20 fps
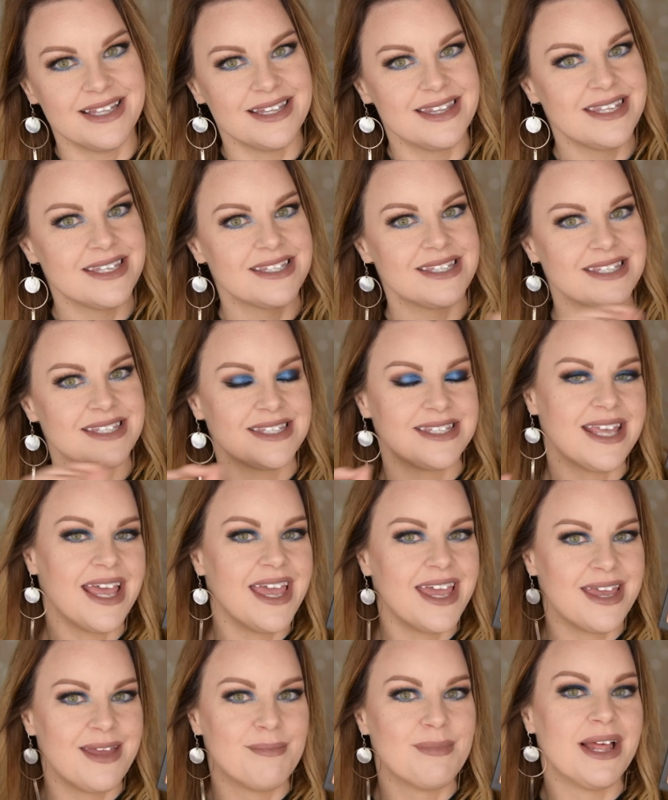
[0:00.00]
the
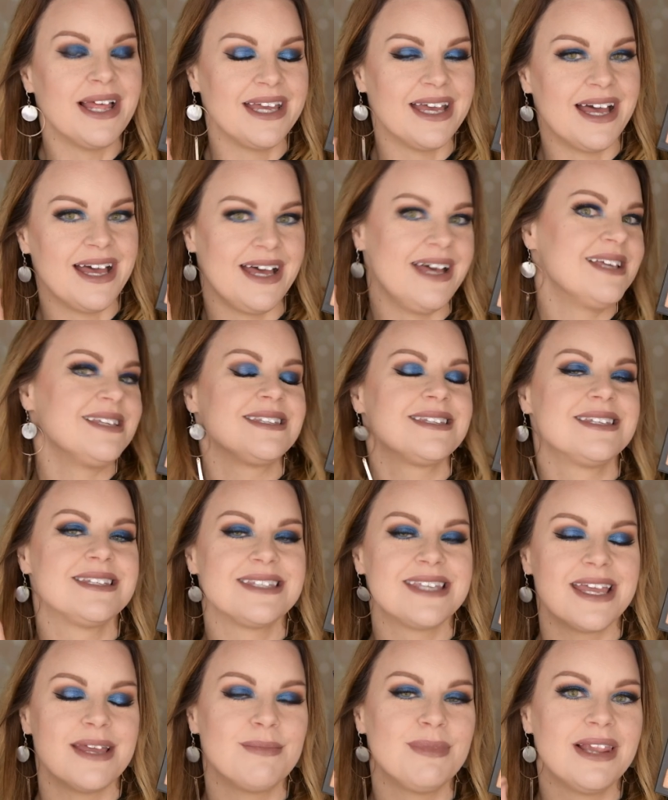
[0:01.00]
same as the
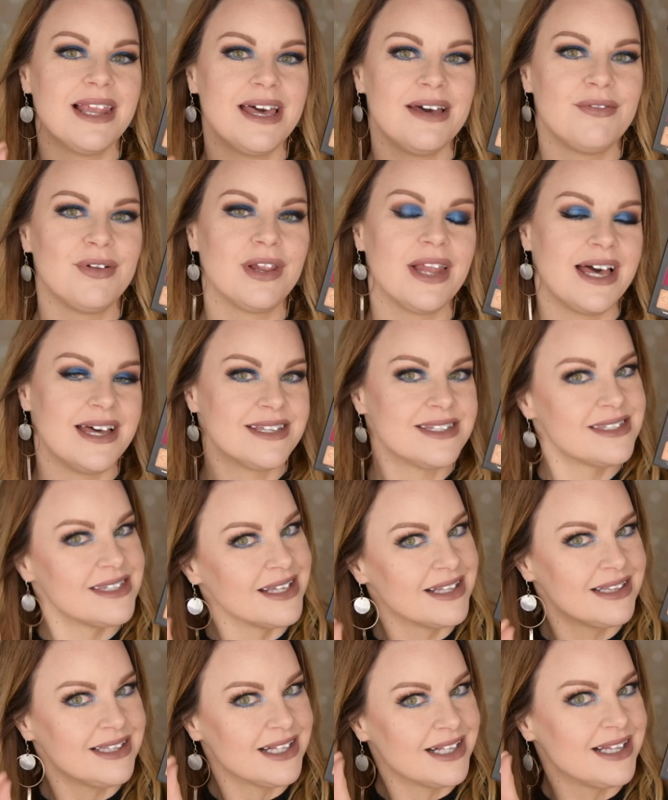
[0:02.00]
same level as
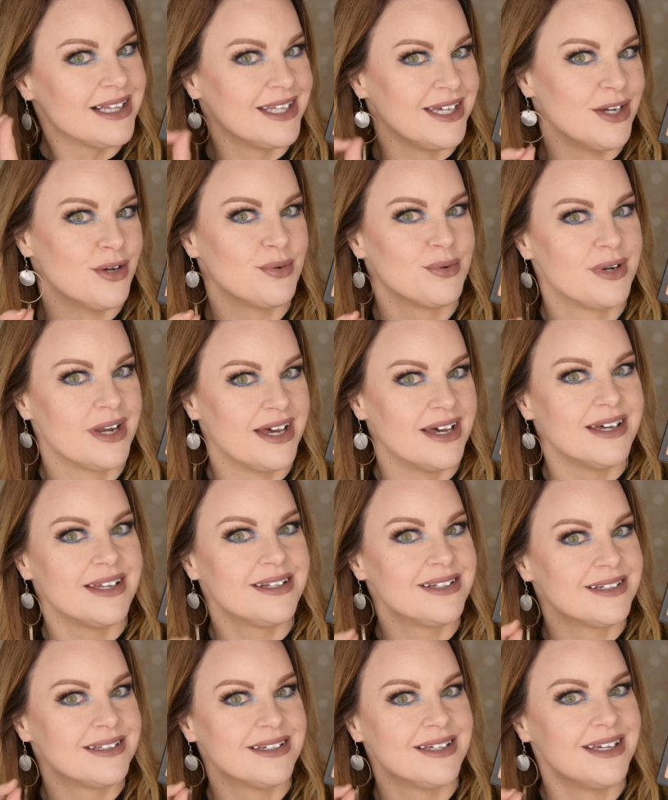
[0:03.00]
the
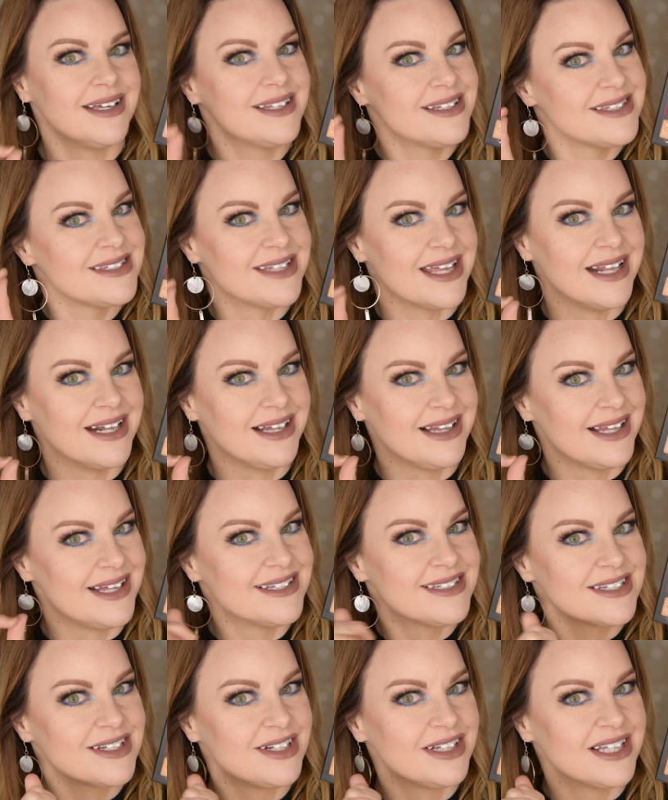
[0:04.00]
Clionadh stained
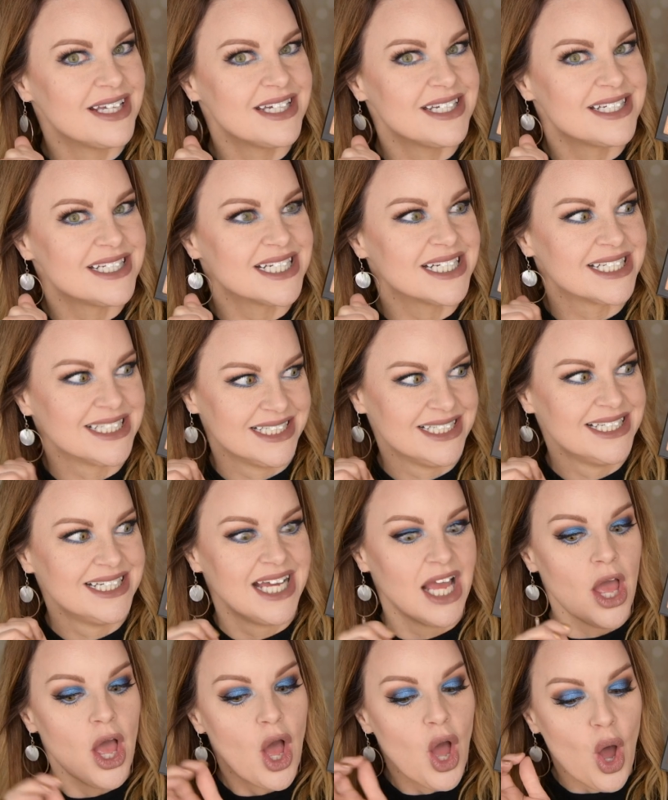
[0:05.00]
glass collection.
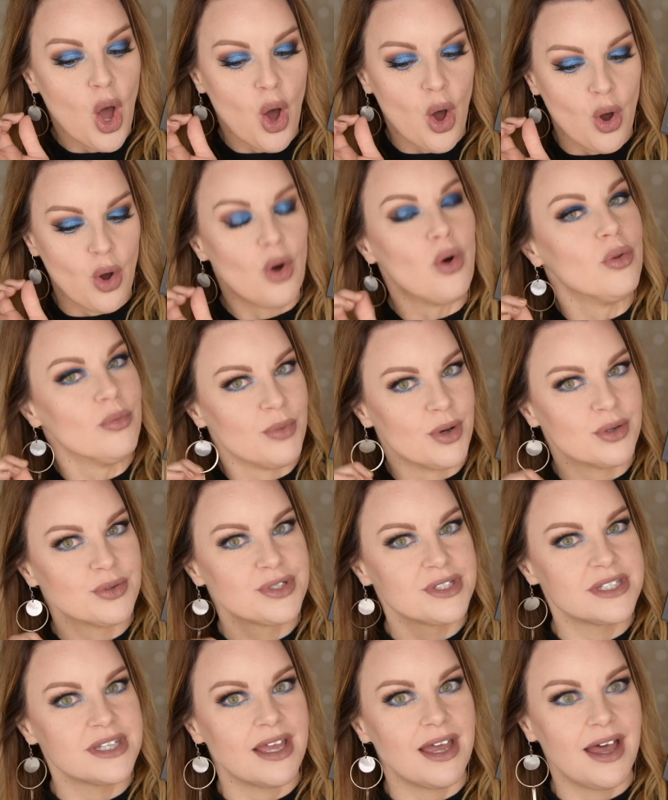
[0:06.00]

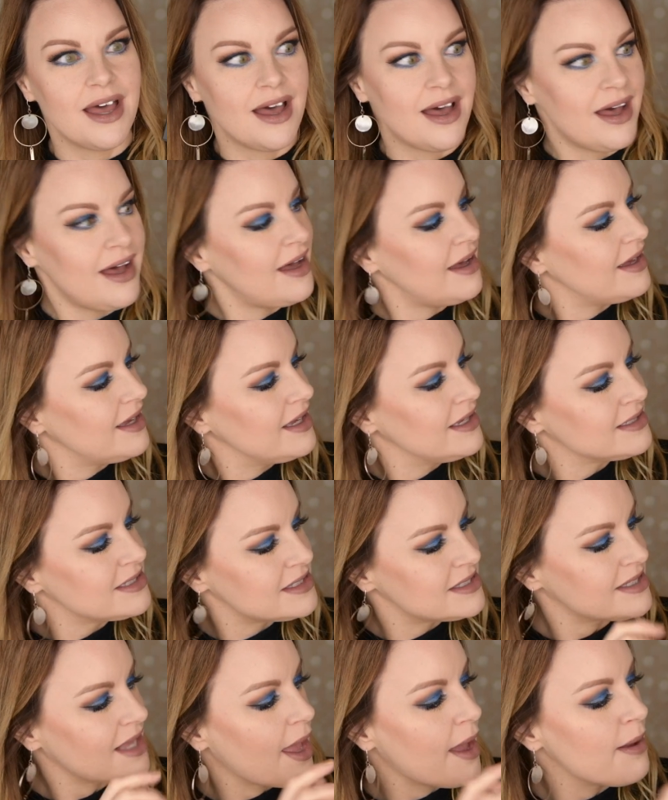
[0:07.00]
Almost. Uh,
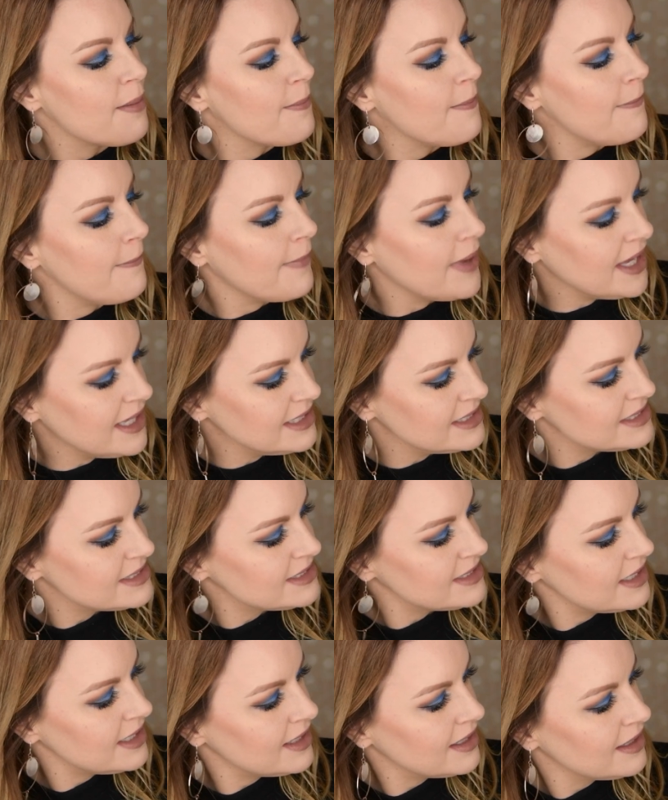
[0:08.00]
it's
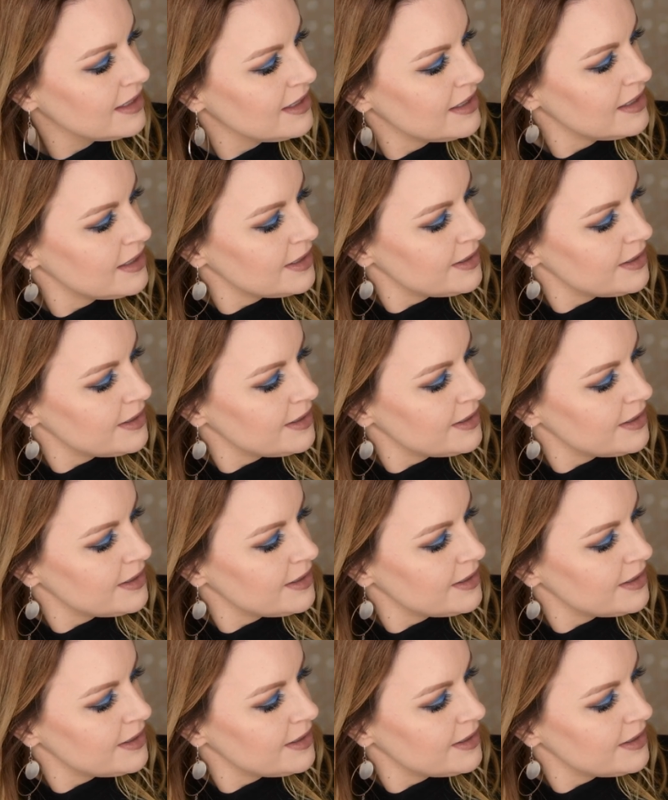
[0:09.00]
amazing.